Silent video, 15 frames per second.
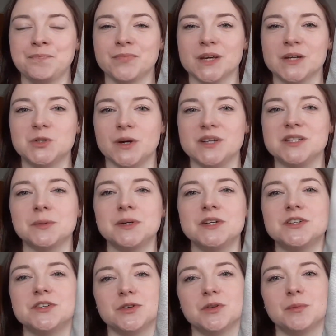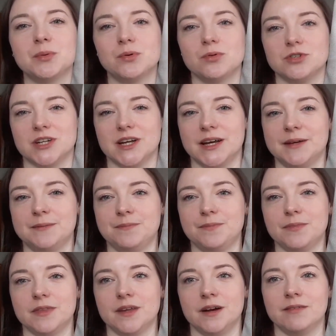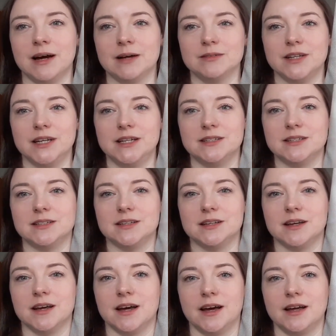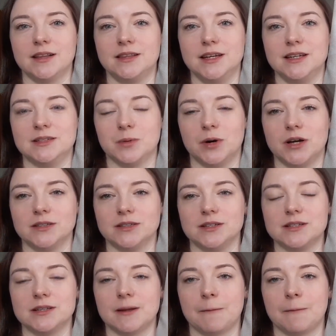So I still need to do the border around these ones.